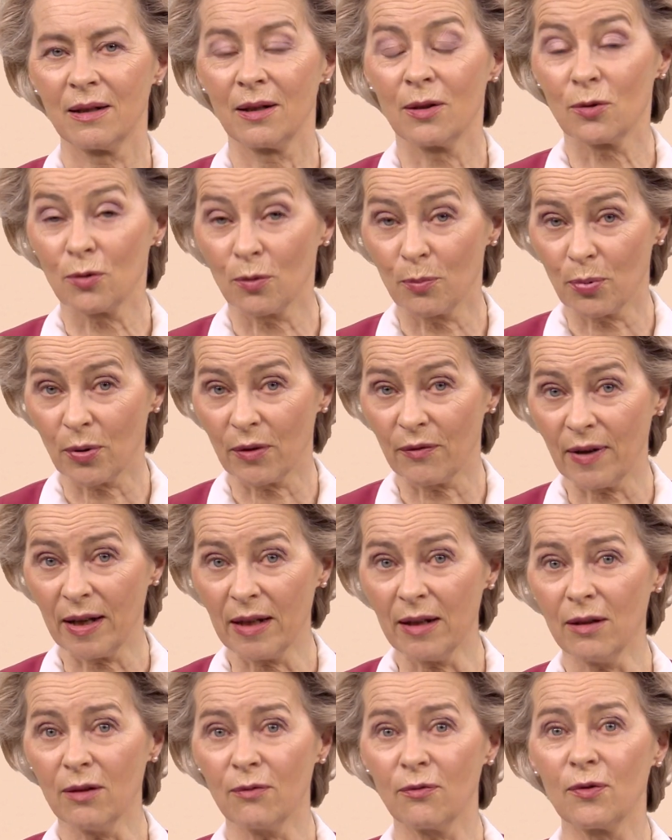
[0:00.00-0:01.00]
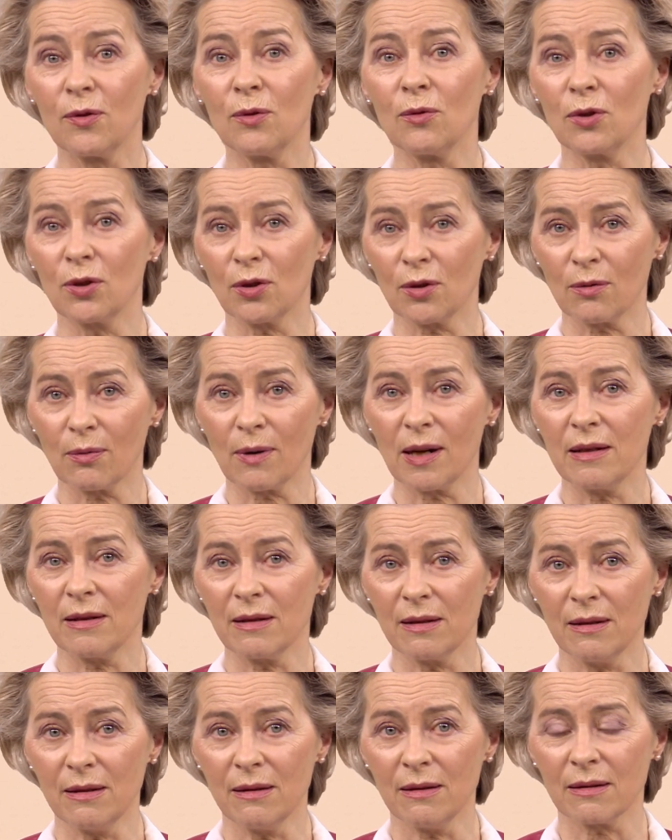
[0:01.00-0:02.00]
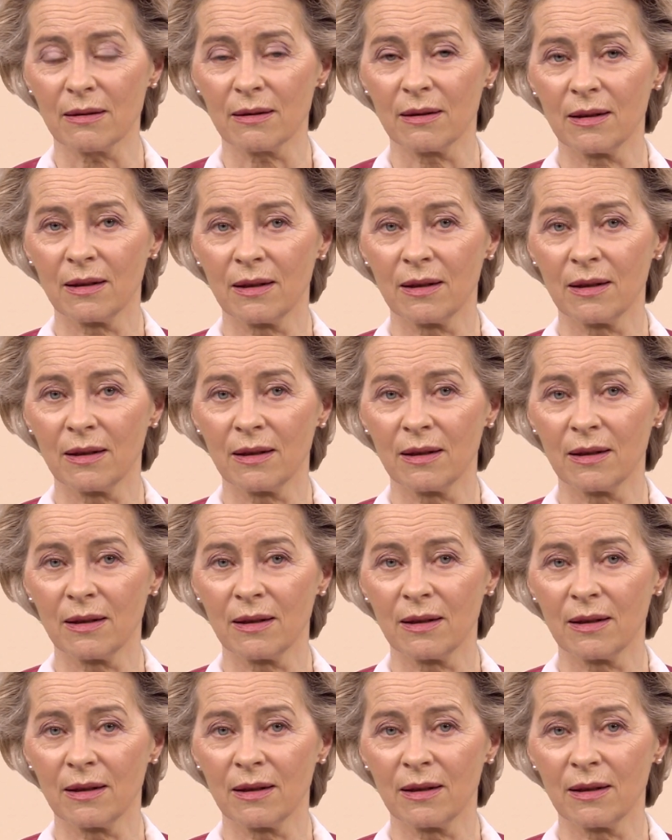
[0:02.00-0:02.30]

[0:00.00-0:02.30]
to prevent future crises